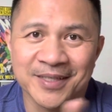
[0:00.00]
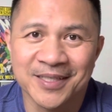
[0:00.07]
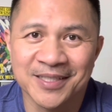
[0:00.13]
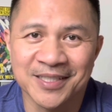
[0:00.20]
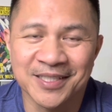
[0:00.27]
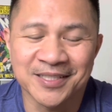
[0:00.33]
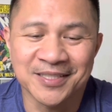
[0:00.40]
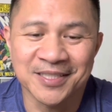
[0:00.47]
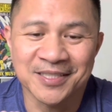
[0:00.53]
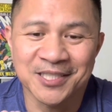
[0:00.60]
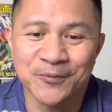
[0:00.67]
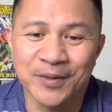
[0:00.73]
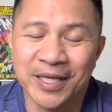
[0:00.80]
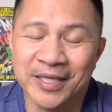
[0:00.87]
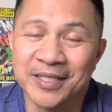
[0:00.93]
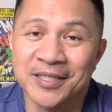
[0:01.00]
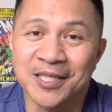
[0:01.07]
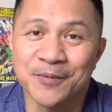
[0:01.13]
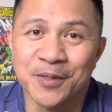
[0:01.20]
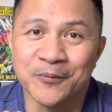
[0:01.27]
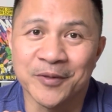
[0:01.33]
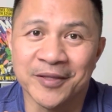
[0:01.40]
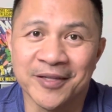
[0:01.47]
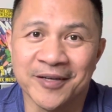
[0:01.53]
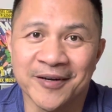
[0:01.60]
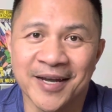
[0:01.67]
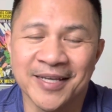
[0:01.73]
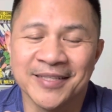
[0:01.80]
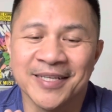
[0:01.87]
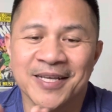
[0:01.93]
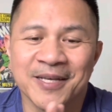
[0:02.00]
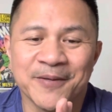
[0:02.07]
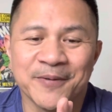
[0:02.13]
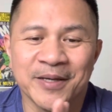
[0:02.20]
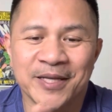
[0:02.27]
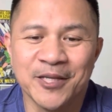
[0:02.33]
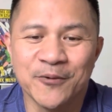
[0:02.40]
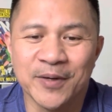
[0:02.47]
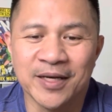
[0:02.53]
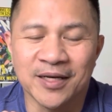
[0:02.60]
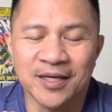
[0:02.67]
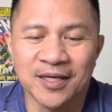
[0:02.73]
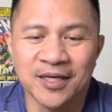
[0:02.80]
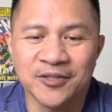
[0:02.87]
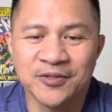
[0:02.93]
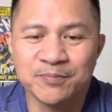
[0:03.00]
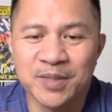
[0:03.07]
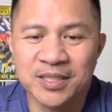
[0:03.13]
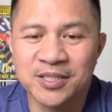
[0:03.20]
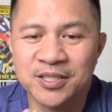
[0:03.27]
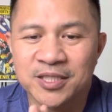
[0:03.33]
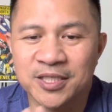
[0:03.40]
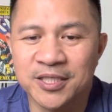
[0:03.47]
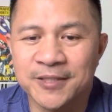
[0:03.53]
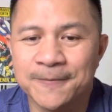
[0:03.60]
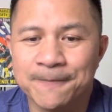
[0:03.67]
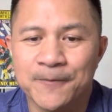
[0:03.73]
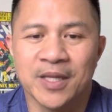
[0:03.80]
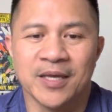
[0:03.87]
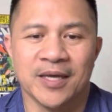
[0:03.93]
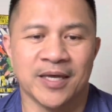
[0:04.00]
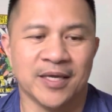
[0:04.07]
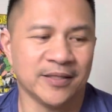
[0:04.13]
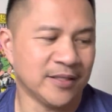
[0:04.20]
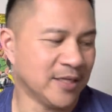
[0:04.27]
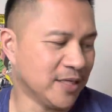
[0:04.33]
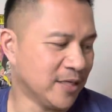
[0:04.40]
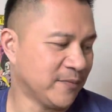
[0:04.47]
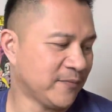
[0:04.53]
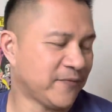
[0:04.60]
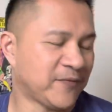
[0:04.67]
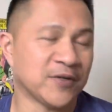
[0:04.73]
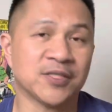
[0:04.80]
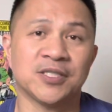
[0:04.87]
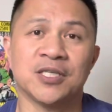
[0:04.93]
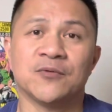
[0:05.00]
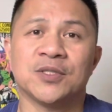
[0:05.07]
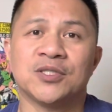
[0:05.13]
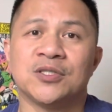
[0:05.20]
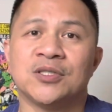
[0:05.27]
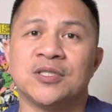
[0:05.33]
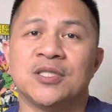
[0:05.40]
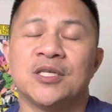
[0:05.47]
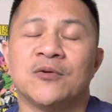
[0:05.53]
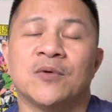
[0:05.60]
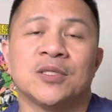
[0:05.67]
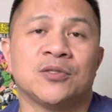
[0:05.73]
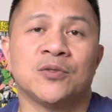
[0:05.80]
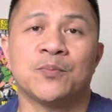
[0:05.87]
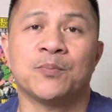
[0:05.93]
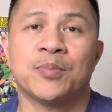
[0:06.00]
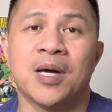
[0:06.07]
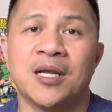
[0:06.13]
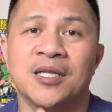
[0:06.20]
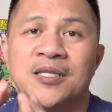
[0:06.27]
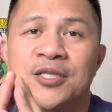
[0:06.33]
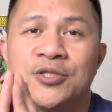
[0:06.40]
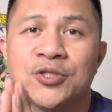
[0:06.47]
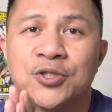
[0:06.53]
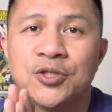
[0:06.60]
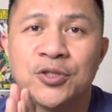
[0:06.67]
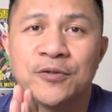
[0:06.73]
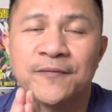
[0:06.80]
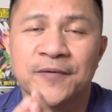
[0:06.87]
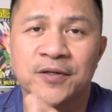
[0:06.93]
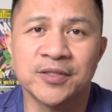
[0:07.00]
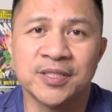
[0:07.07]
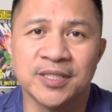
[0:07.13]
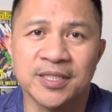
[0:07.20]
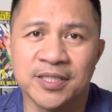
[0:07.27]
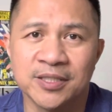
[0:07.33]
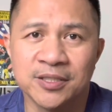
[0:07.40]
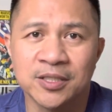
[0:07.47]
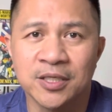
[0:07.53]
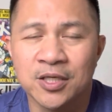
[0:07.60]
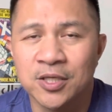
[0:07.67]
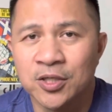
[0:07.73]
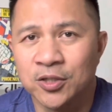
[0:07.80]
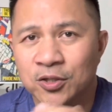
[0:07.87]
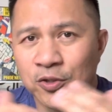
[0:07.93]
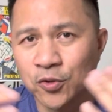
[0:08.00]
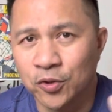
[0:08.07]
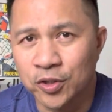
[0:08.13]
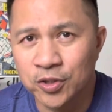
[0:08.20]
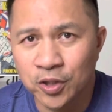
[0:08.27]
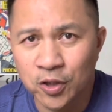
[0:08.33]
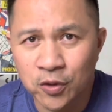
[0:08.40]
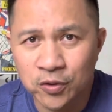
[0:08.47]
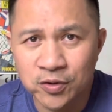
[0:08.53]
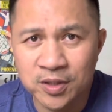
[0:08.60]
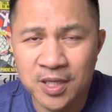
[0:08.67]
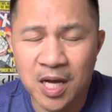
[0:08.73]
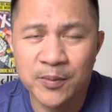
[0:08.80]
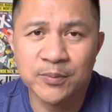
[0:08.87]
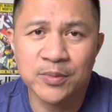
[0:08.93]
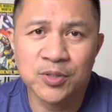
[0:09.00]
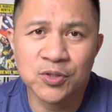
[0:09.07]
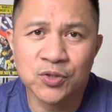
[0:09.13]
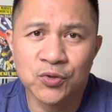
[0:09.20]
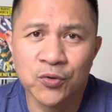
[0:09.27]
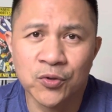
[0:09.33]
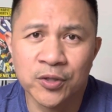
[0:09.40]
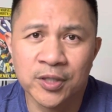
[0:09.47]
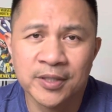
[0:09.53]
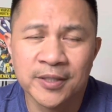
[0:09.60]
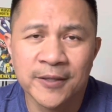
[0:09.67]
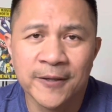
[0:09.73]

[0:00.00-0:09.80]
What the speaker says: Let's just see what I can come up with. All right. Anyway, $100 is good. And first thing, what you probably need to do first is go to your local comic book store